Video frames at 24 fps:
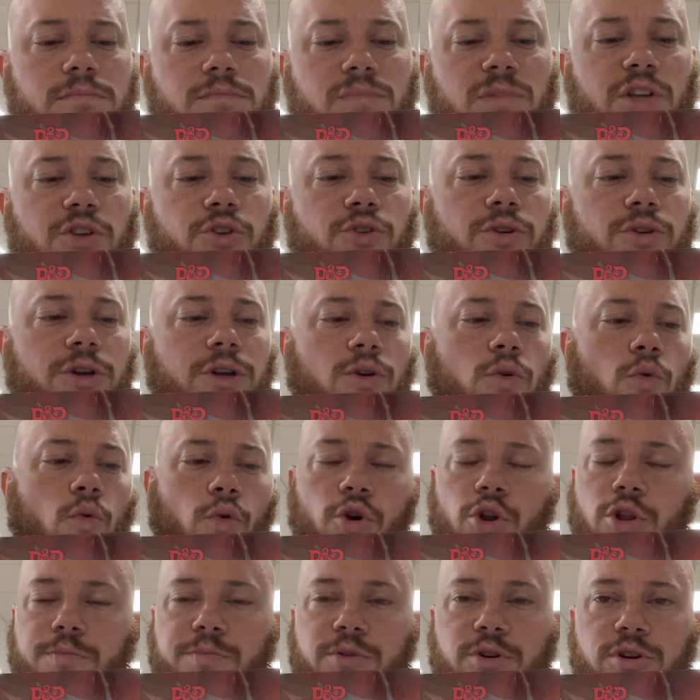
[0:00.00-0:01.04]
You can
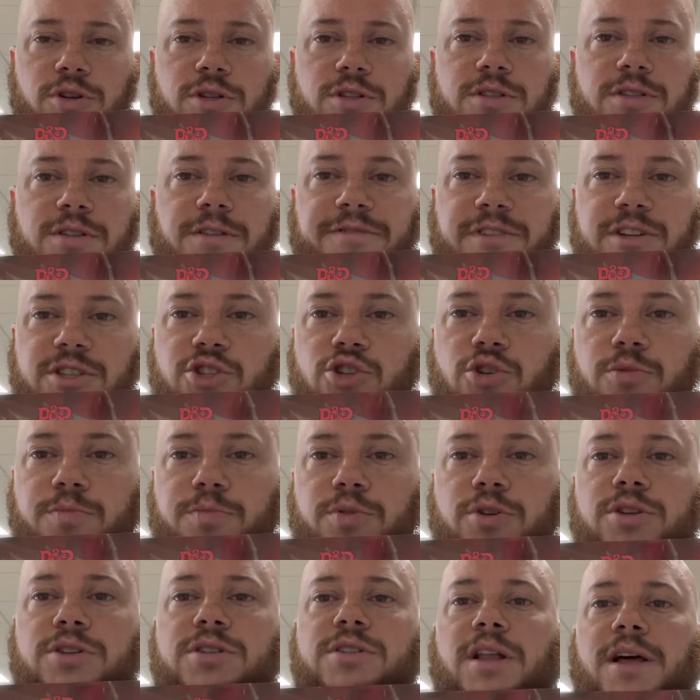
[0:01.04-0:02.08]
order the books, the physical
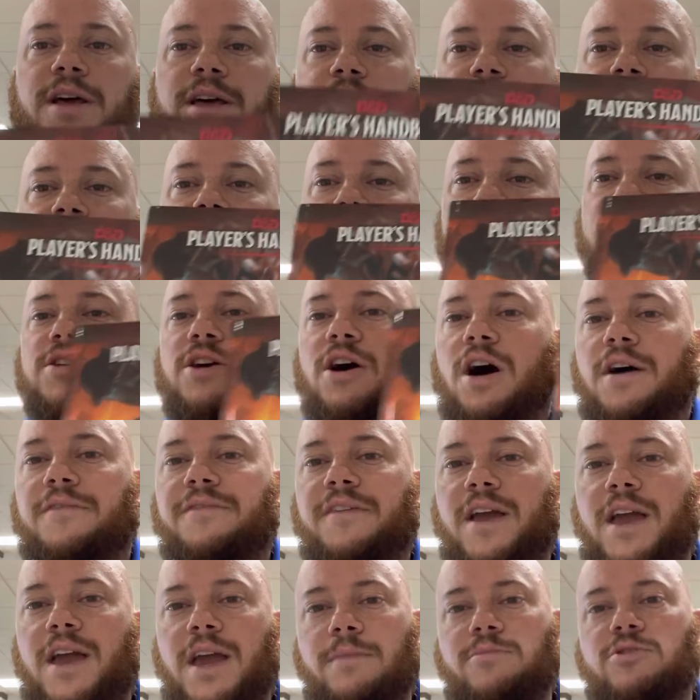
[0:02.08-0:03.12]
books like this,
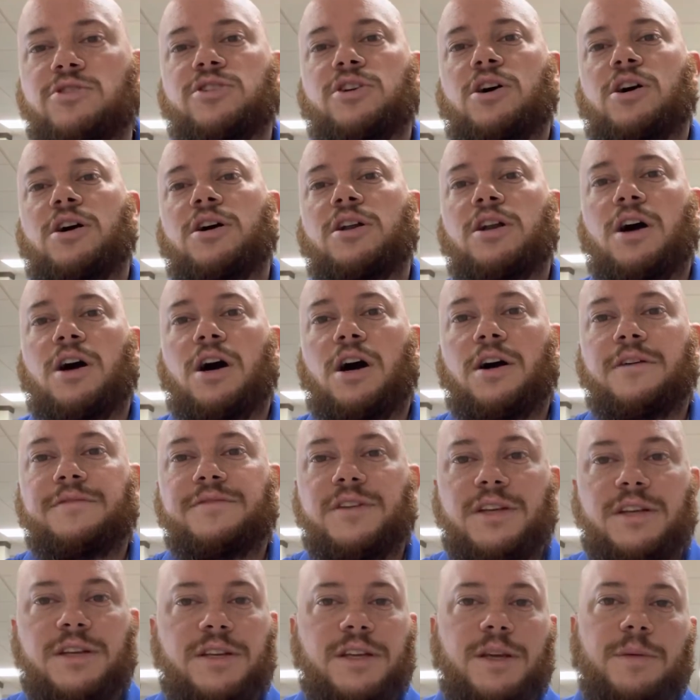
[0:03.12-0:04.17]
off Amazon, off
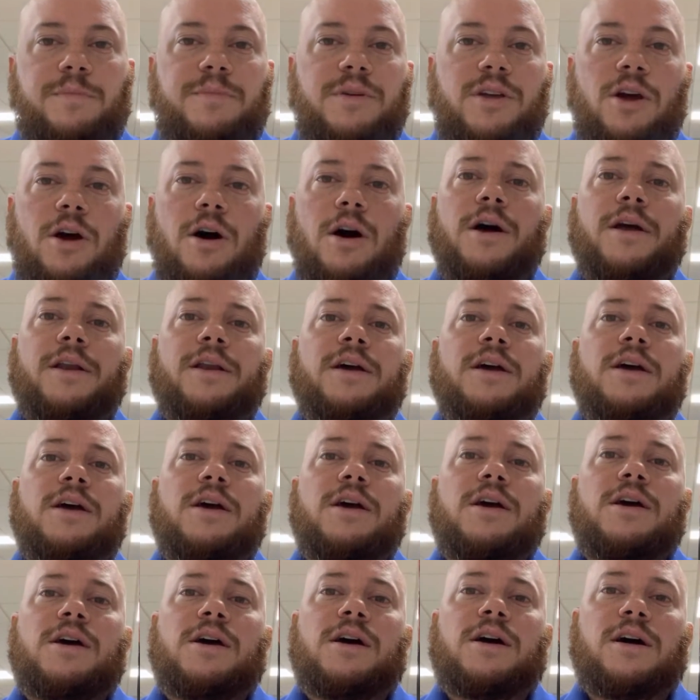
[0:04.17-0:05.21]
D&D Beyond.
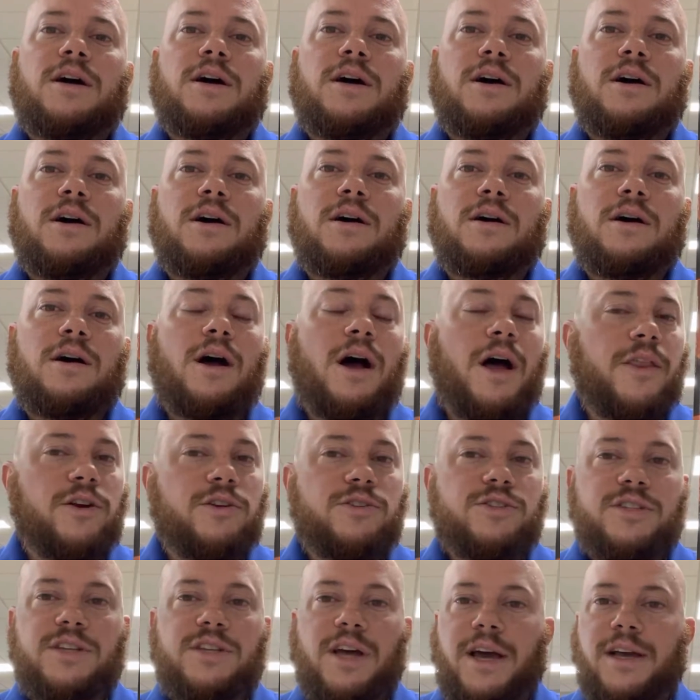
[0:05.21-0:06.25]

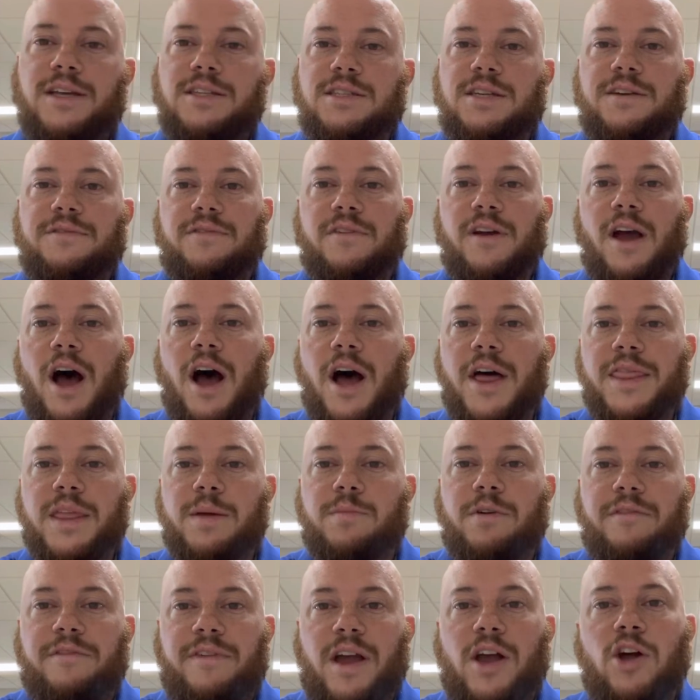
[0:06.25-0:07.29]
Other sites have got
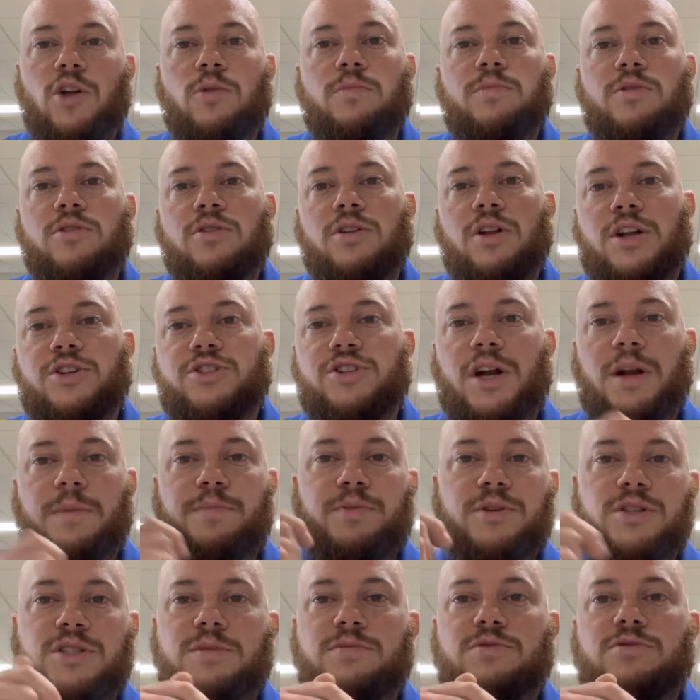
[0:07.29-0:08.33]
them available. I'll try to
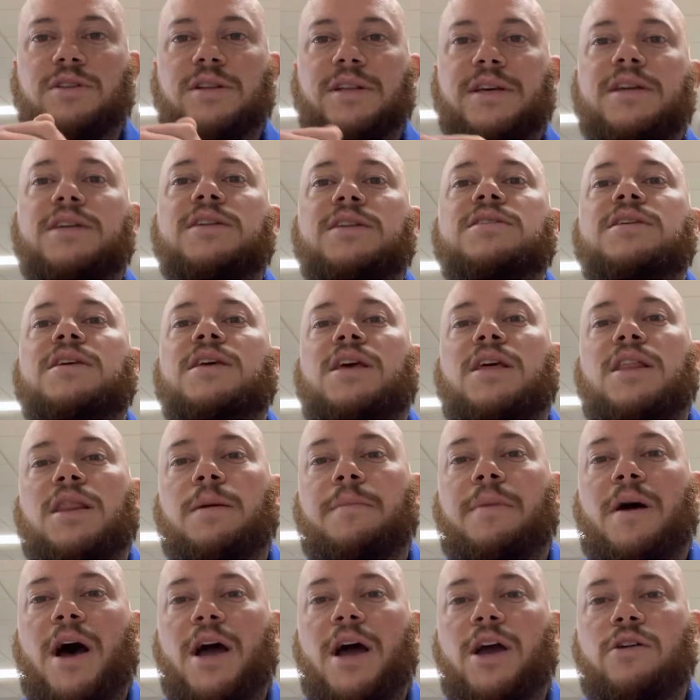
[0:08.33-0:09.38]
put some of those links in
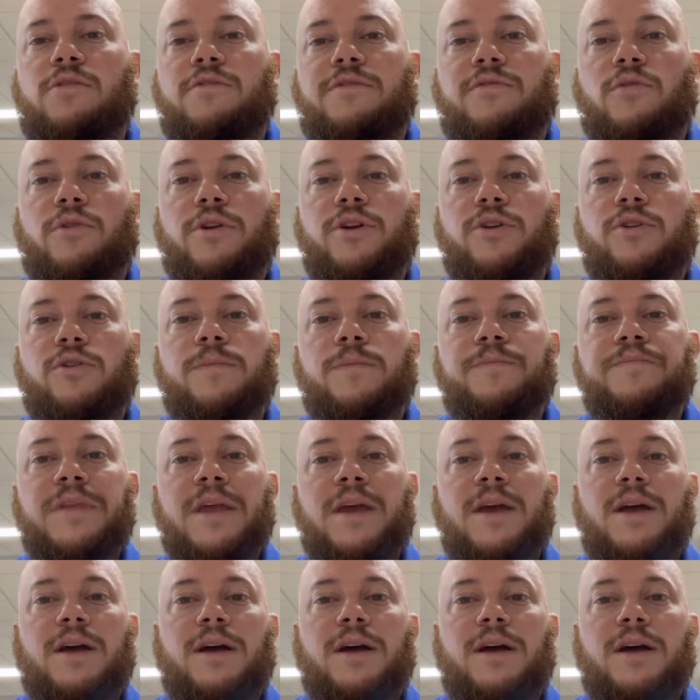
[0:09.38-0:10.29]
the bio for you.